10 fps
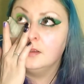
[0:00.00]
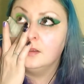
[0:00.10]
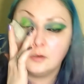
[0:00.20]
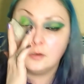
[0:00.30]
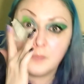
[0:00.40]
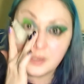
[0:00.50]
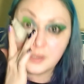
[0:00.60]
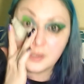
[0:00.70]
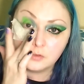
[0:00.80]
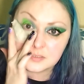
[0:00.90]
And oh my
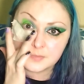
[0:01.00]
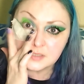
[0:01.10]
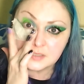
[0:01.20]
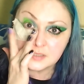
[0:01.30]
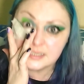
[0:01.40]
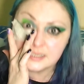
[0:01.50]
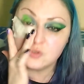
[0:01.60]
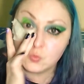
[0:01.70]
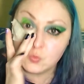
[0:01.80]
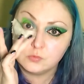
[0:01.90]
god, this masking tape
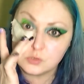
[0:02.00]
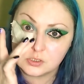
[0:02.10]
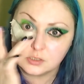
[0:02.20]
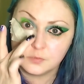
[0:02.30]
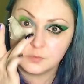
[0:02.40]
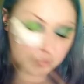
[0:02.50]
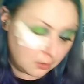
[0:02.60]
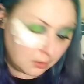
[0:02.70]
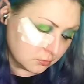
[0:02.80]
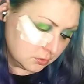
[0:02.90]
just won't stick to my
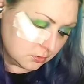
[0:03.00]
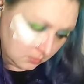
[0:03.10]
nose.